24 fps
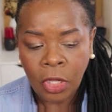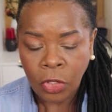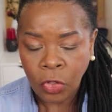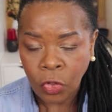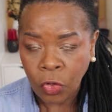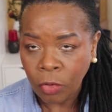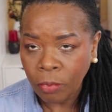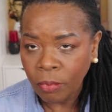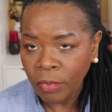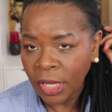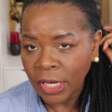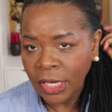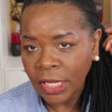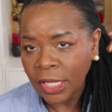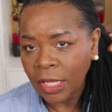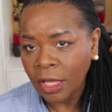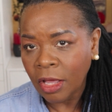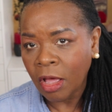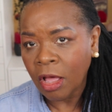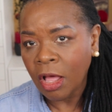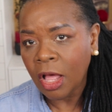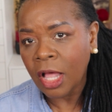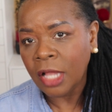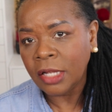your money
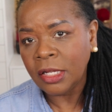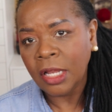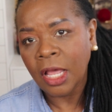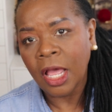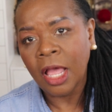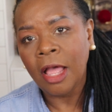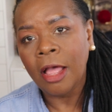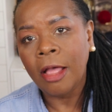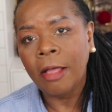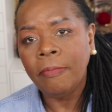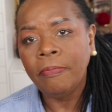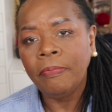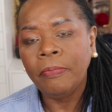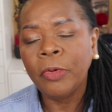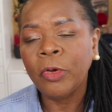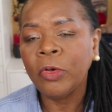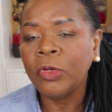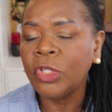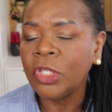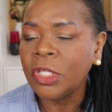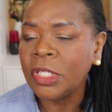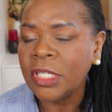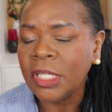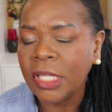on
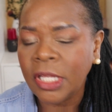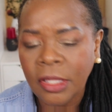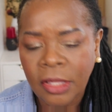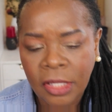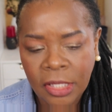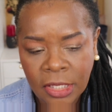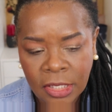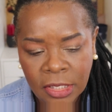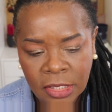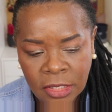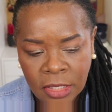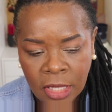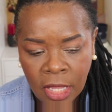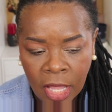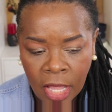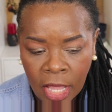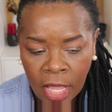purchasing these